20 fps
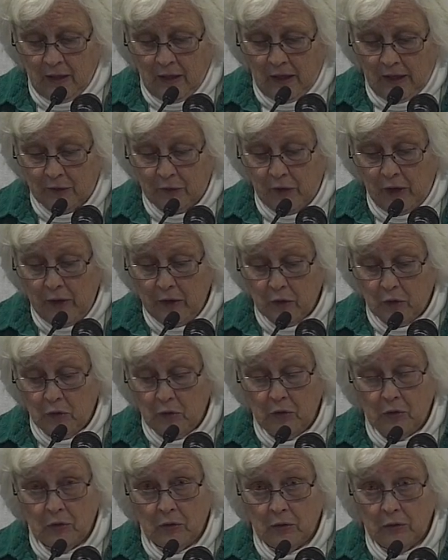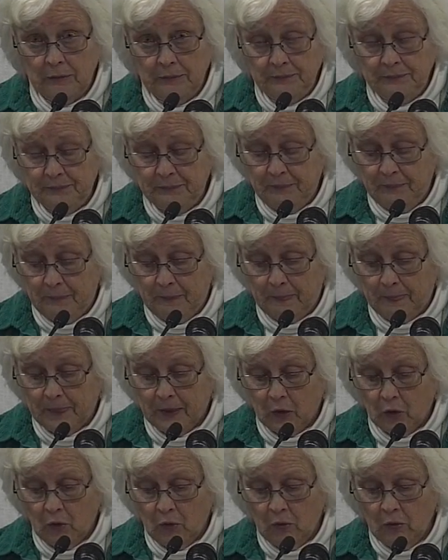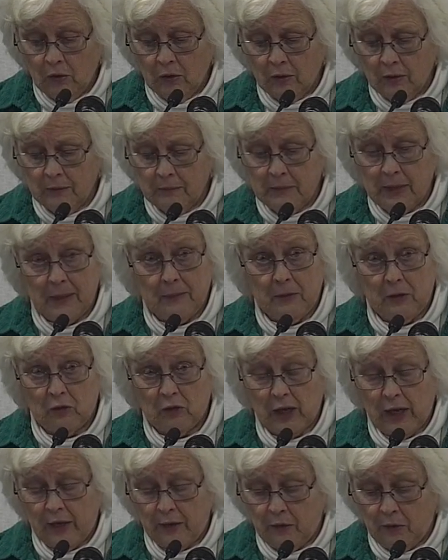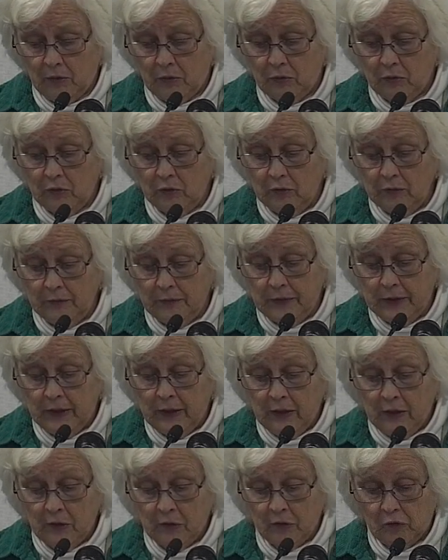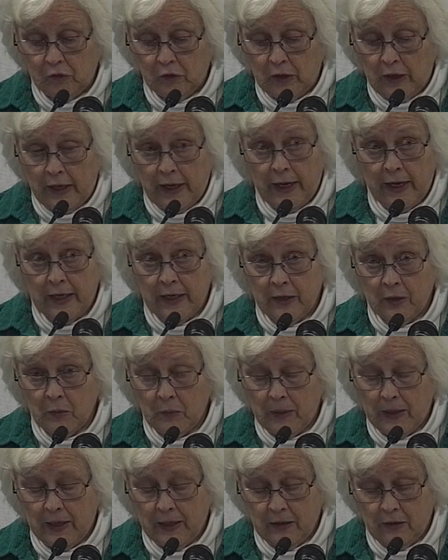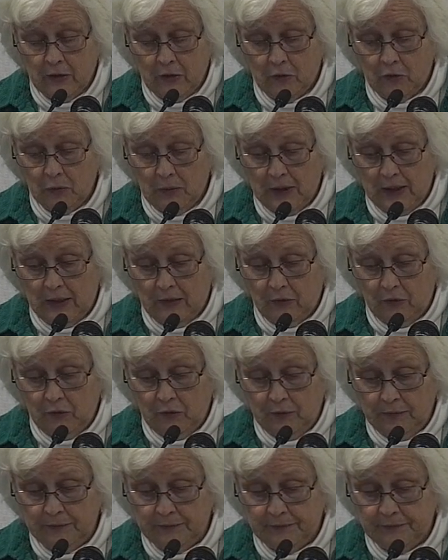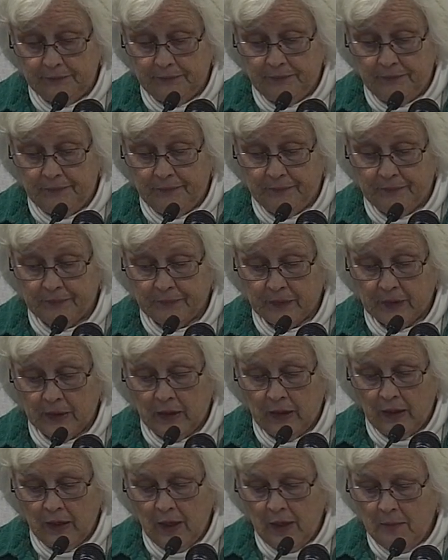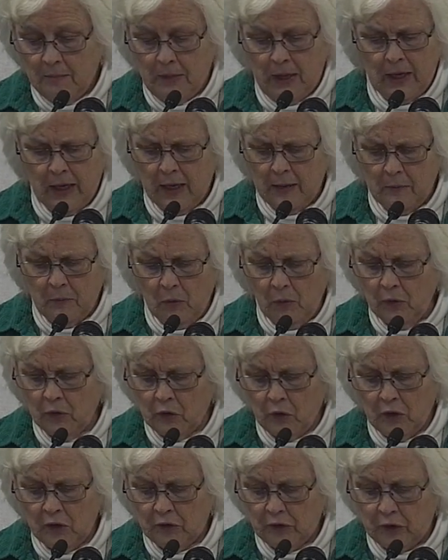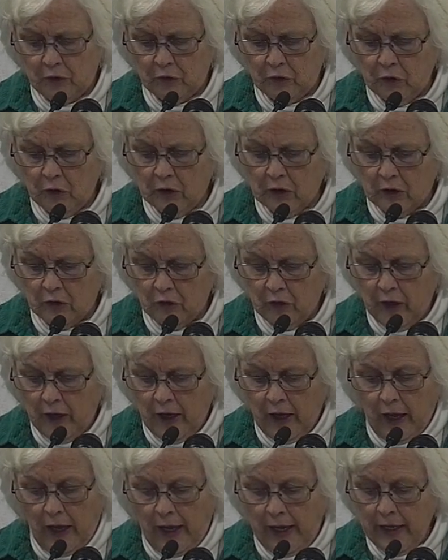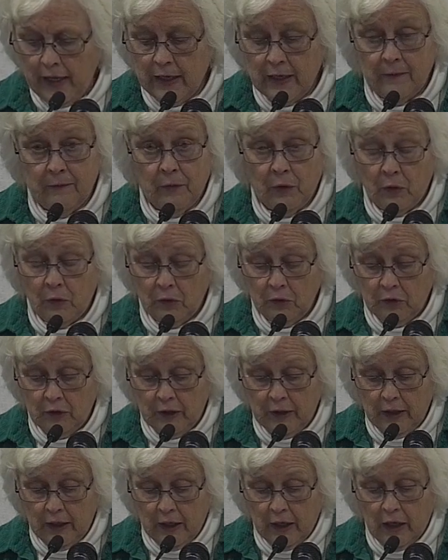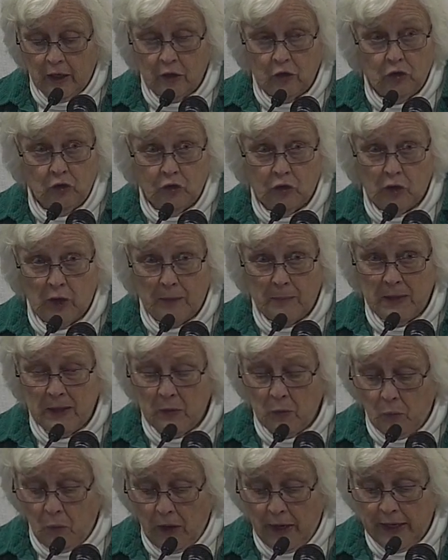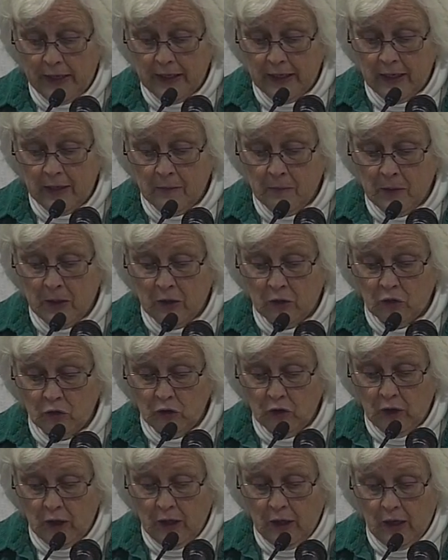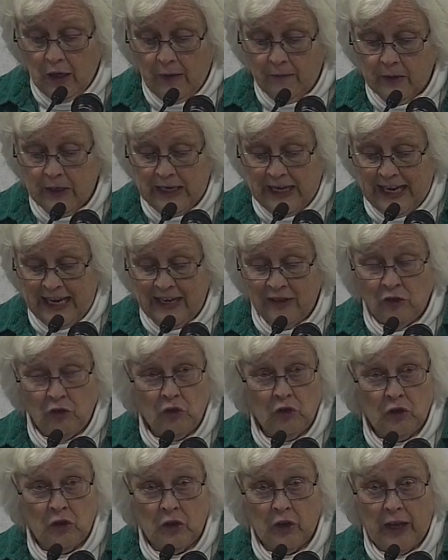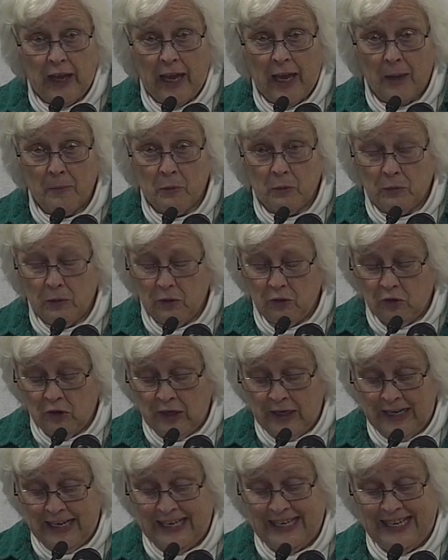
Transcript: I saw the cougar, or maybe shadows, sliding away in the trees. Making more noisy circuits, I evoked a chubby white image of an ancient Aborigine